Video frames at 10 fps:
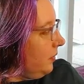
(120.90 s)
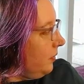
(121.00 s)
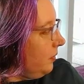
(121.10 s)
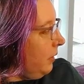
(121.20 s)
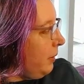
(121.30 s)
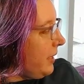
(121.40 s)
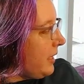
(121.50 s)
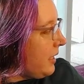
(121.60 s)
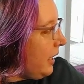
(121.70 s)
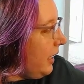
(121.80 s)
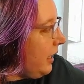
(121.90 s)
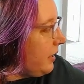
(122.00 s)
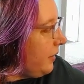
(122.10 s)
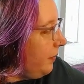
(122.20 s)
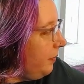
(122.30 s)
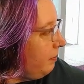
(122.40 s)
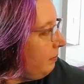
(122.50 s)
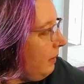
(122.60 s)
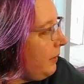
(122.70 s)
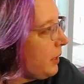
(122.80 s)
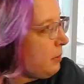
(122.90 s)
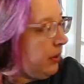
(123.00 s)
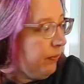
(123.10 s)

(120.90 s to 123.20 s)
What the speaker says: do we start? Maybe this one?